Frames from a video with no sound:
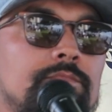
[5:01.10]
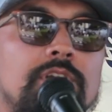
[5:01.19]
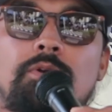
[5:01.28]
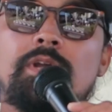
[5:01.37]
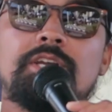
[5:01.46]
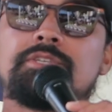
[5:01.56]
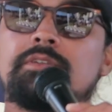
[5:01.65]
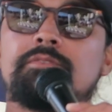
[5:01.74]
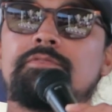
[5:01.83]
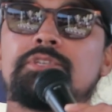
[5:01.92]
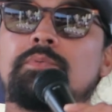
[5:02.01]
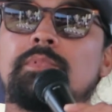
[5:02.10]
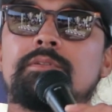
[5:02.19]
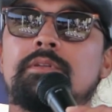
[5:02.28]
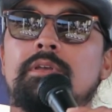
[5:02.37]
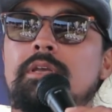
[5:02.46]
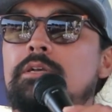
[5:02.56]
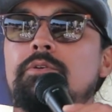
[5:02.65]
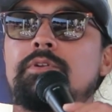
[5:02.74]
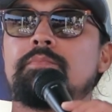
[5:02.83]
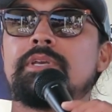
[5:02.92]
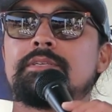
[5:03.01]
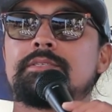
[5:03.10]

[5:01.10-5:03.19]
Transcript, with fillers: generation of fishermen, including